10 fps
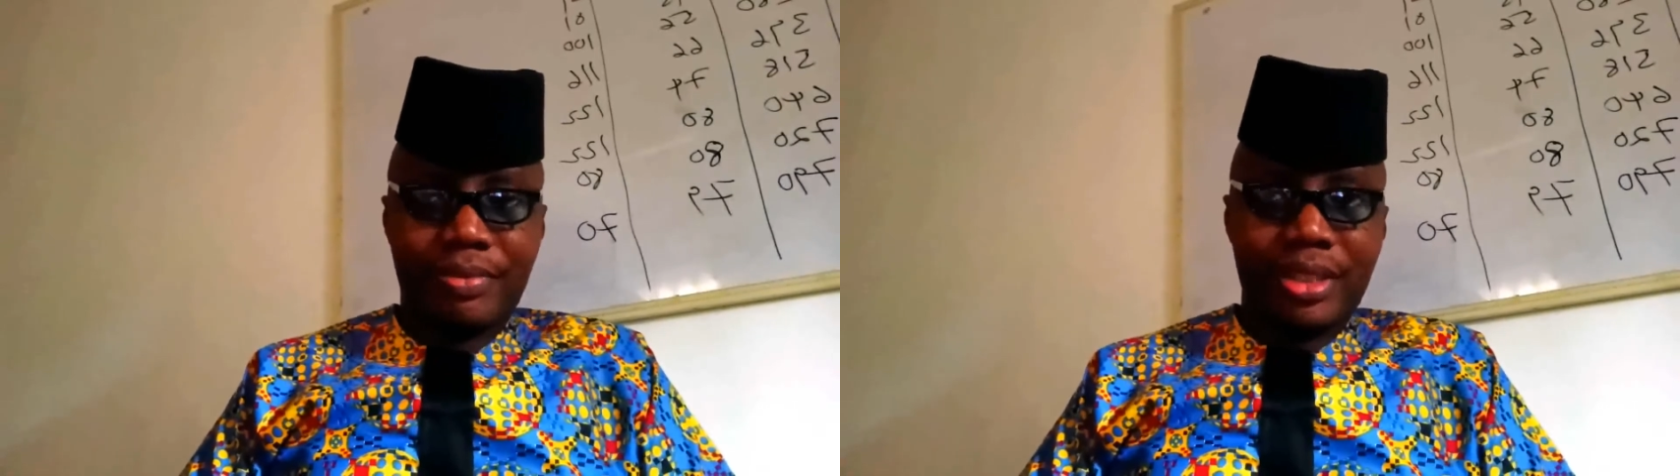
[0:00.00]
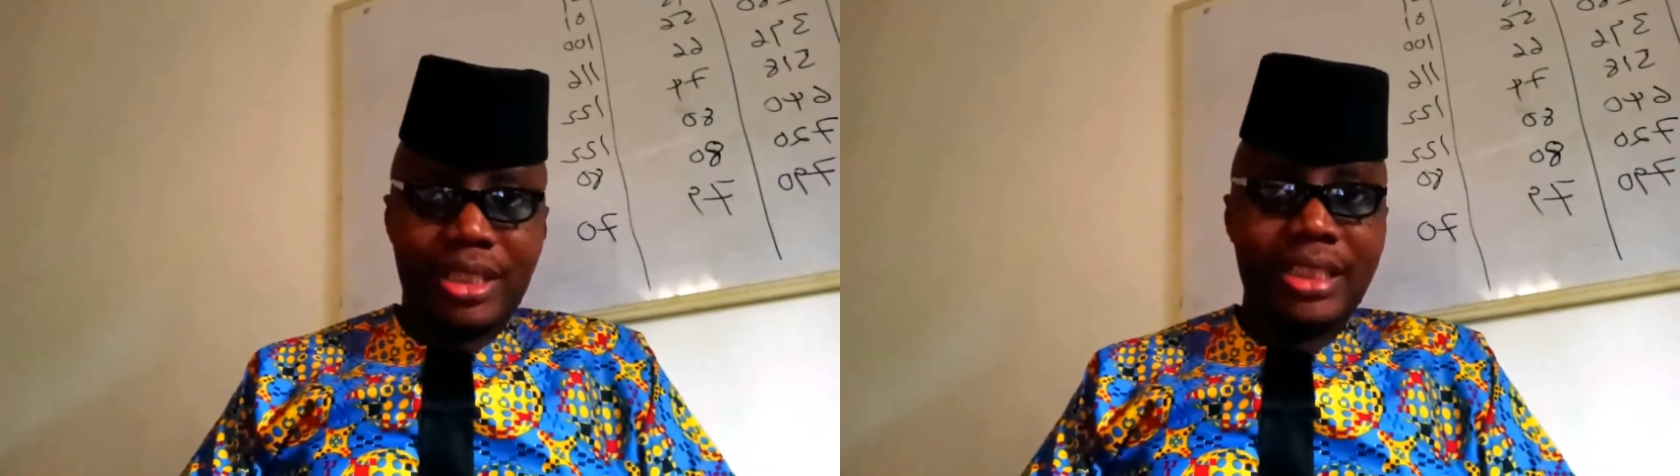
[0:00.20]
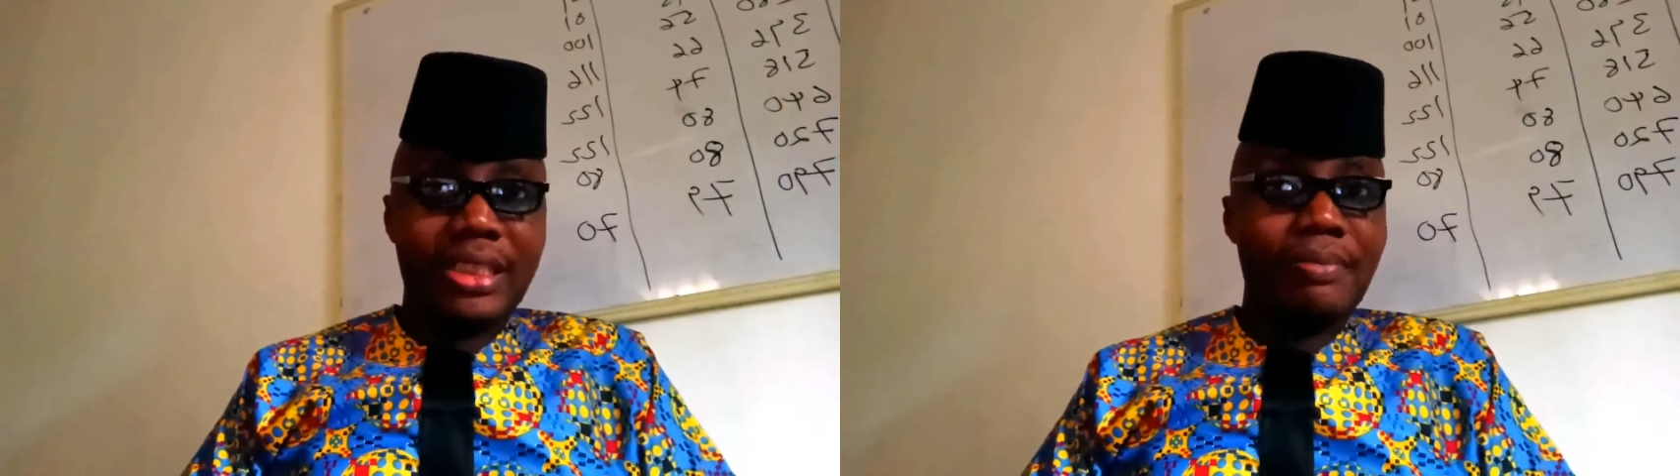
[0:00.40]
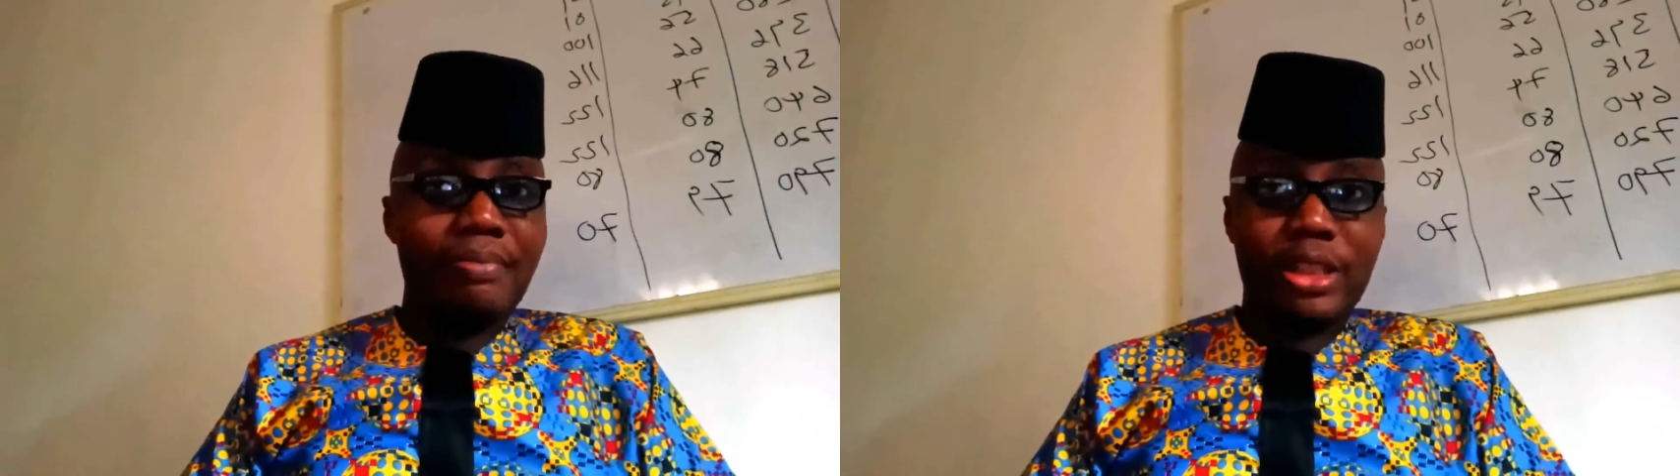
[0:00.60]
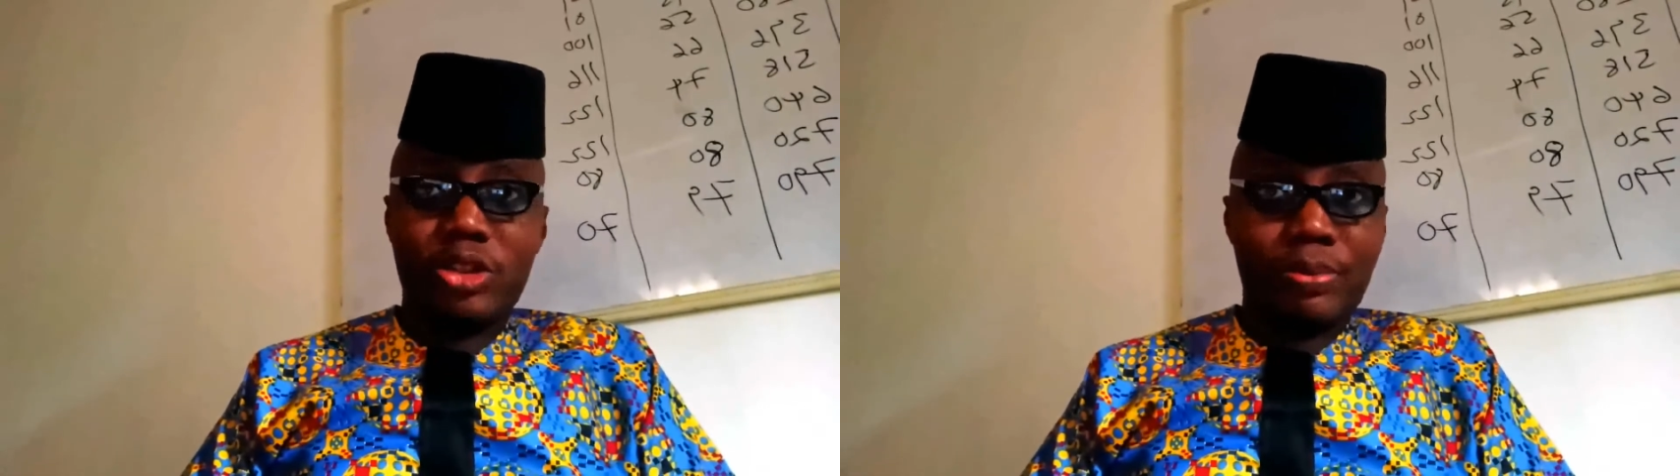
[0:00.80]
is a
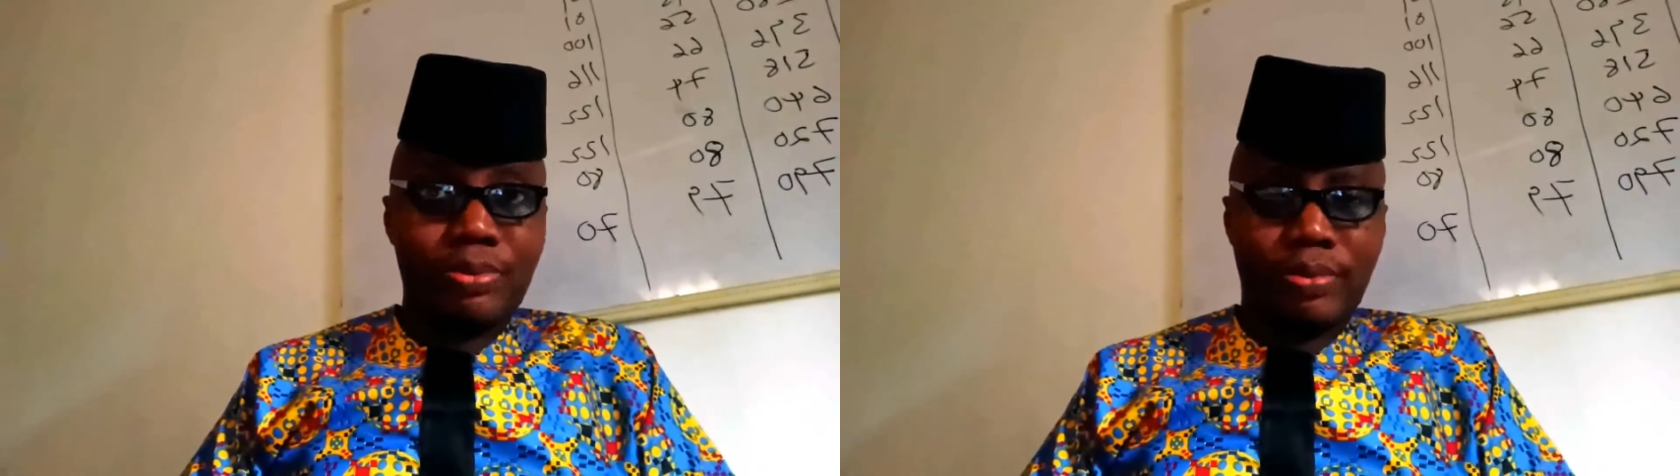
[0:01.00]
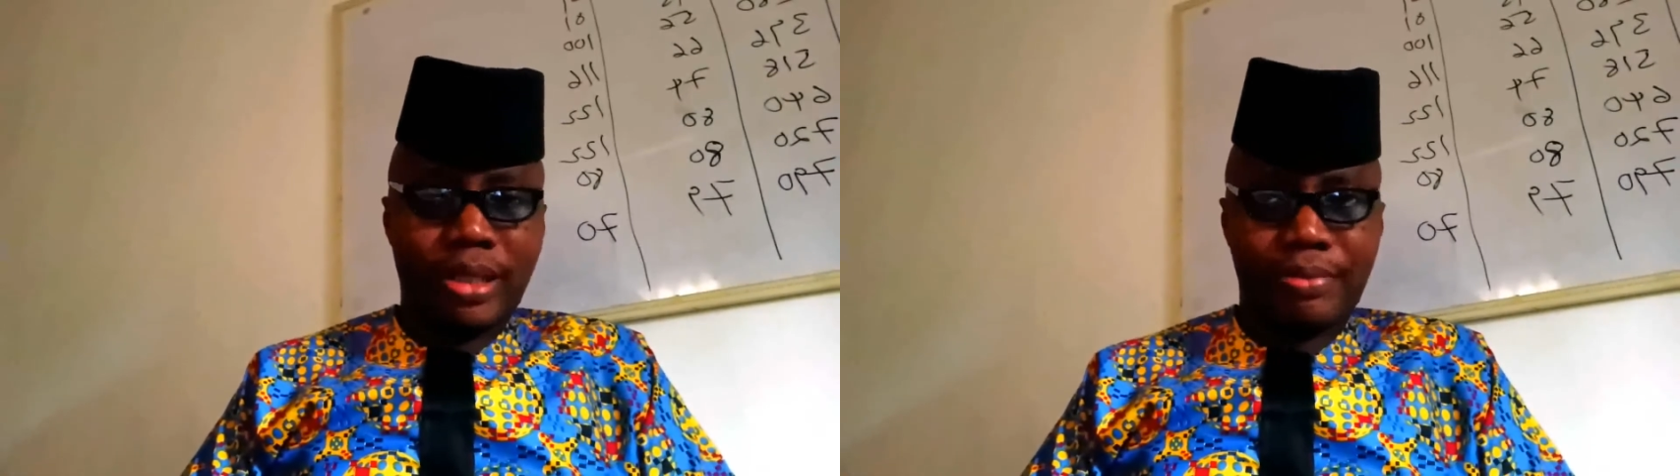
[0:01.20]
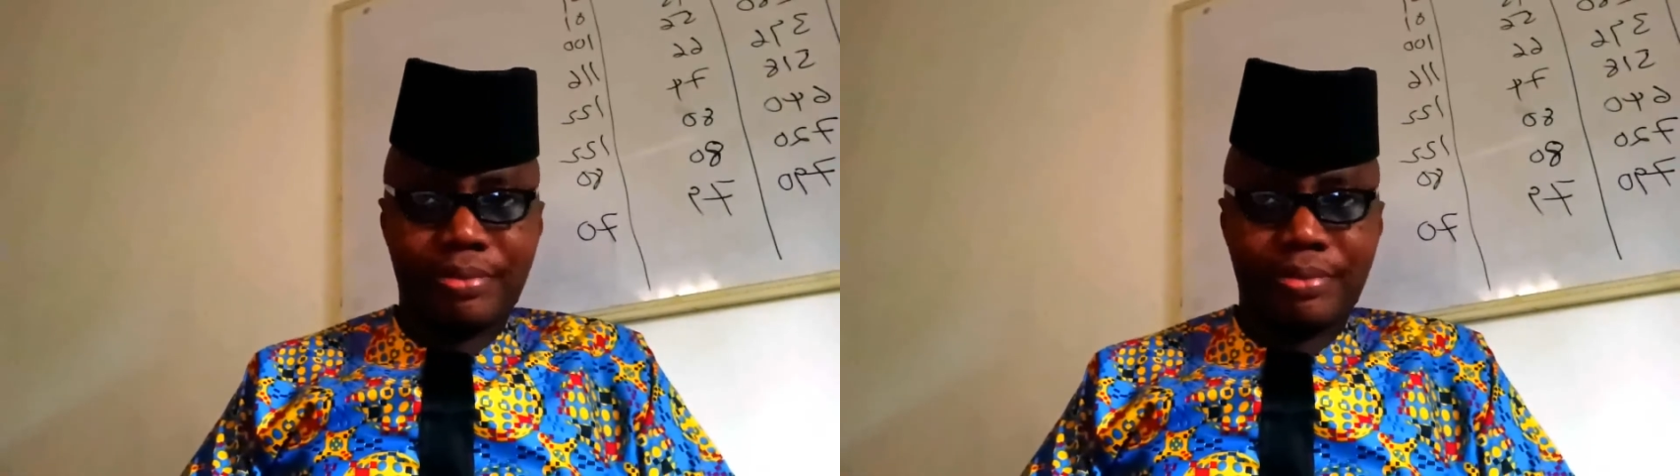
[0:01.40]
major problem.